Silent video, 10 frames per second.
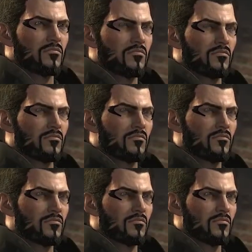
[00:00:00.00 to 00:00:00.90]

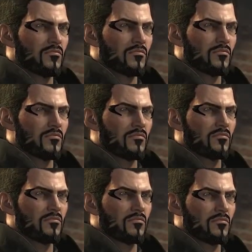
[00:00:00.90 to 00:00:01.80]
Nothing is said.